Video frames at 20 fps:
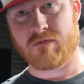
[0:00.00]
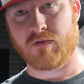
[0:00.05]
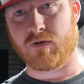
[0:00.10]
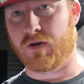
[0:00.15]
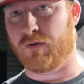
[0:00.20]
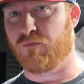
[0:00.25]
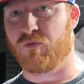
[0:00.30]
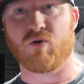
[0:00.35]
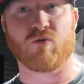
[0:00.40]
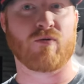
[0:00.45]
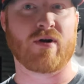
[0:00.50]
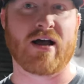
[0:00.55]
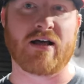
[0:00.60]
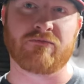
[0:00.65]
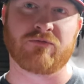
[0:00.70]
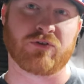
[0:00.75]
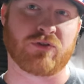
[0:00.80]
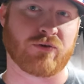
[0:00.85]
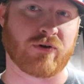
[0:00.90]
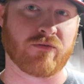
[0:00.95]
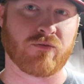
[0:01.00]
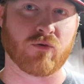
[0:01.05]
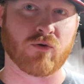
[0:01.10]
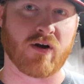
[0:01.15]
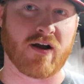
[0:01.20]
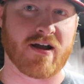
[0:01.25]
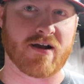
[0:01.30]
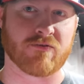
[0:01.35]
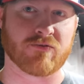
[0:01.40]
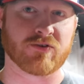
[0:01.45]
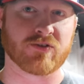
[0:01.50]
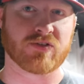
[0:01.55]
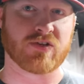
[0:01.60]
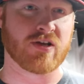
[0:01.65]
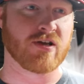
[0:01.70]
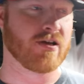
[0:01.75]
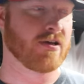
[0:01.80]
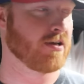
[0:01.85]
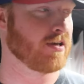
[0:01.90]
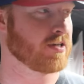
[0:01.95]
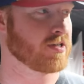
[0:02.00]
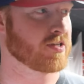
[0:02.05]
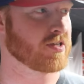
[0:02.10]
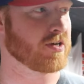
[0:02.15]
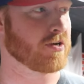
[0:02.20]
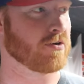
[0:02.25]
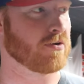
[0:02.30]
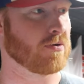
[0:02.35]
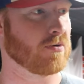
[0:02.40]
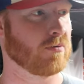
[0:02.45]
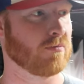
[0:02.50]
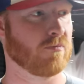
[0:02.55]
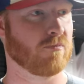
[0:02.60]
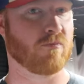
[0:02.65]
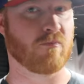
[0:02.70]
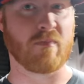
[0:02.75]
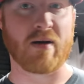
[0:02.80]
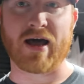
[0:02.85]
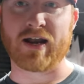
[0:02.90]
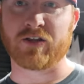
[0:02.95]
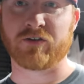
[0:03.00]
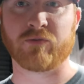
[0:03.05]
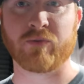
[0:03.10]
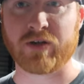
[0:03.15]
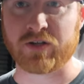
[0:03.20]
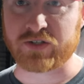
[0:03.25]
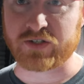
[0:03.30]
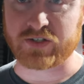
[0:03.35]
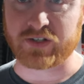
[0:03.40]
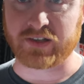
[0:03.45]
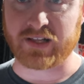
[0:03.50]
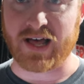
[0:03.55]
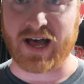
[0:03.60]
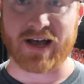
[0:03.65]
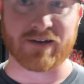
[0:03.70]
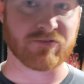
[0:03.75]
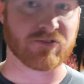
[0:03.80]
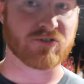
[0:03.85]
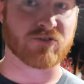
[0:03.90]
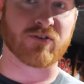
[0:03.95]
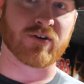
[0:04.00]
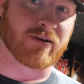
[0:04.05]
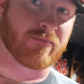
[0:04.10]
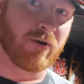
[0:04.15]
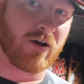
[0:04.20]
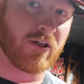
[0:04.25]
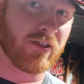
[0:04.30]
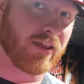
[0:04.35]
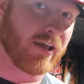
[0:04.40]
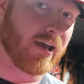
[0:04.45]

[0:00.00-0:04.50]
and we'll ride for 3 or 4 hours, so might as well just live stream all